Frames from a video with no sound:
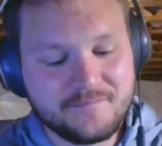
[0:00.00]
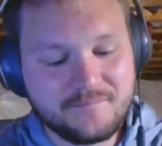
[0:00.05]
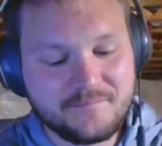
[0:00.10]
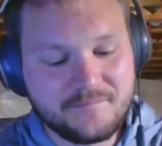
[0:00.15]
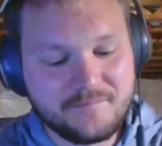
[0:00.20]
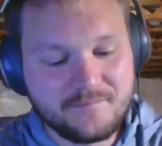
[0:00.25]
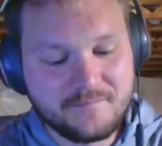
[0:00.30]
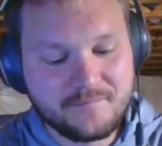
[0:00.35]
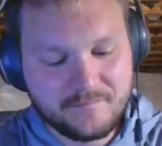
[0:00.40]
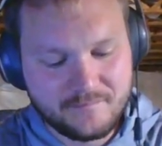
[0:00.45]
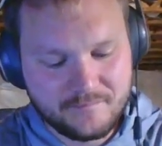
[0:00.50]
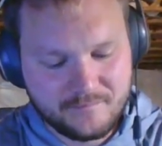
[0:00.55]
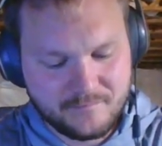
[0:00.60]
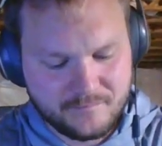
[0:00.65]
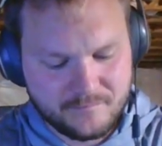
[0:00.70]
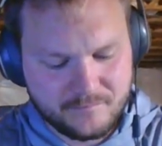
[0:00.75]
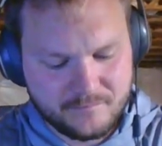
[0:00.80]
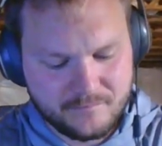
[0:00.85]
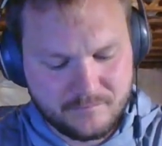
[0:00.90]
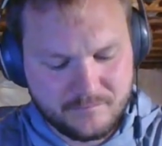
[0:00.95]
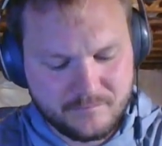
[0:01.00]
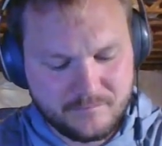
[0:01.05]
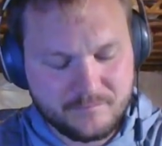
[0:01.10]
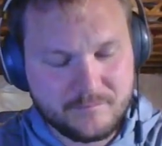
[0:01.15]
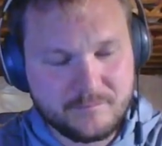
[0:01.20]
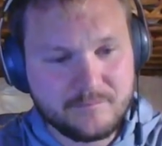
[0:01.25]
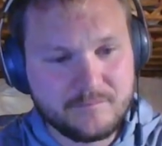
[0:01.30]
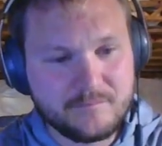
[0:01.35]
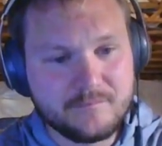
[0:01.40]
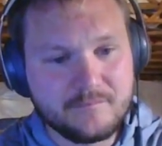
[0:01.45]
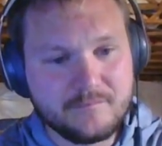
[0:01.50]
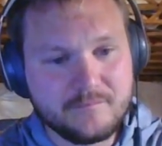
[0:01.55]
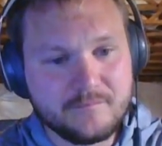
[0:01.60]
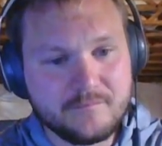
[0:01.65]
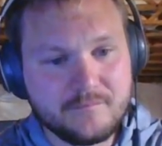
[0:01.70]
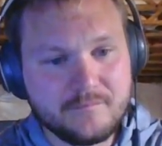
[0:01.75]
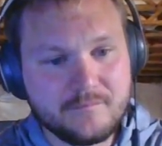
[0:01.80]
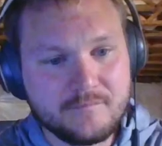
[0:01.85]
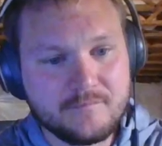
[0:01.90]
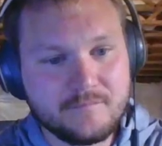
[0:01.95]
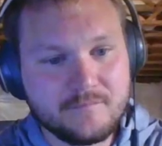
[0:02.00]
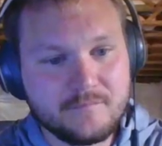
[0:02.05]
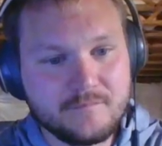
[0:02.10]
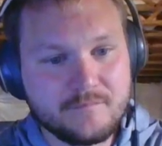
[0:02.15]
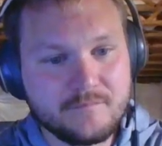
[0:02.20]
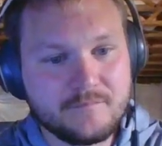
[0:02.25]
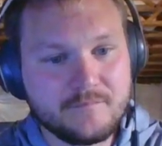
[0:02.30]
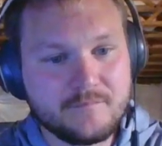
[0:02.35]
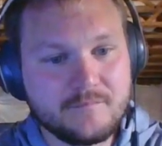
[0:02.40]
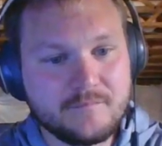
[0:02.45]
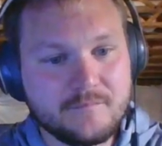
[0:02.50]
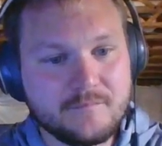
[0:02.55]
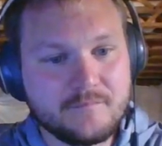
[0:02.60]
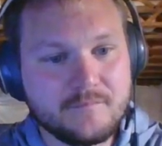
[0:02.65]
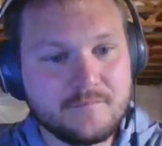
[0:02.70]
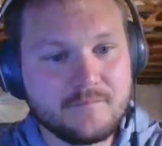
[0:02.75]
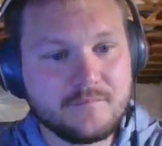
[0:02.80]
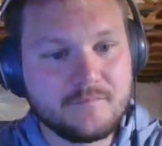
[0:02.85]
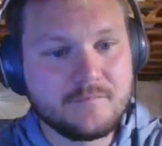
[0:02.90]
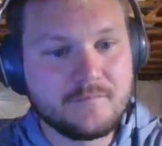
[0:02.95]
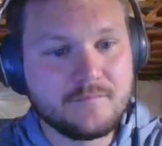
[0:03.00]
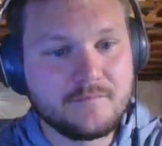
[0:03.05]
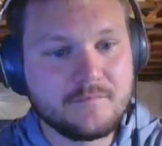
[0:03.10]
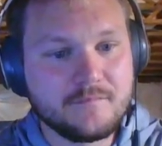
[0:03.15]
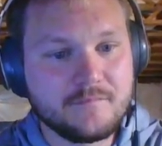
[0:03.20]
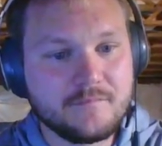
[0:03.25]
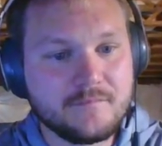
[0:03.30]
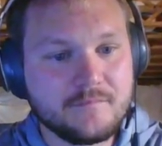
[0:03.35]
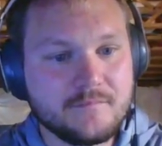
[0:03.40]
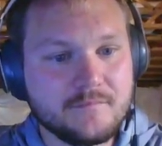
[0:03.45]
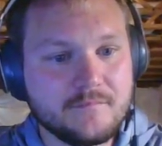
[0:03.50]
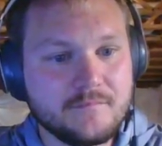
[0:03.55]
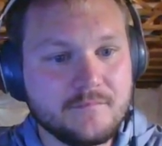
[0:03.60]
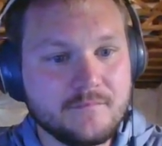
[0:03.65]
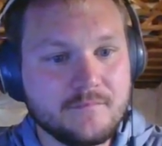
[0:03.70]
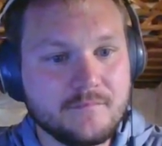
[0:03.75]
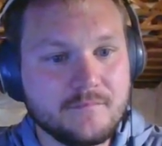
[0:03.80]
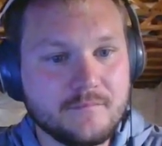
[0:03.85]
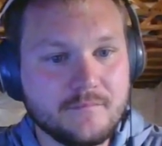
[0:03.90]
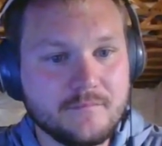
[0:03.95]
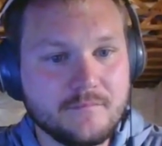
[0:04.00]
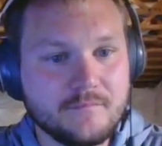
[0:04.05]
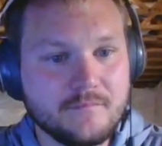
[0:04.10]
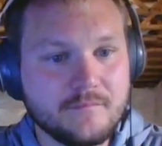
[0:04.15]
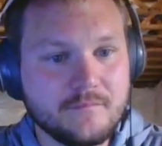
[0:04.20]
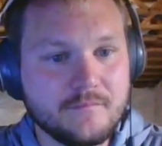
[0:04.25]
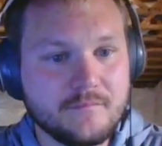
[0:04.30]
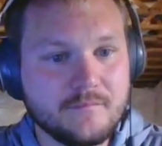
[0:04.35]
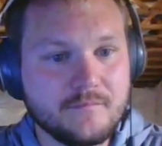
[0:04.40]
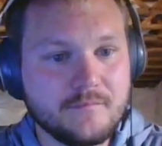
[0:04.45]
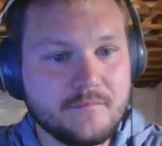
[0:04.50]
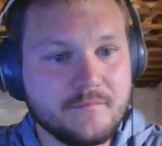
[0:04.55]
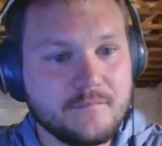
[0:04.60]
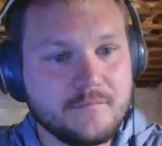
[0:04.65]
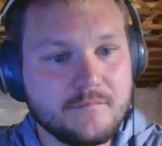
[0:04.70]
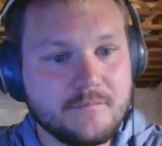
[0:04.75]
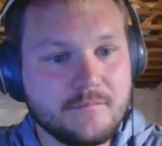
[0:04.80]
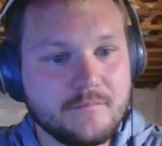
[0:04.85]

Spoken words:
No words are spoken by the person on screen.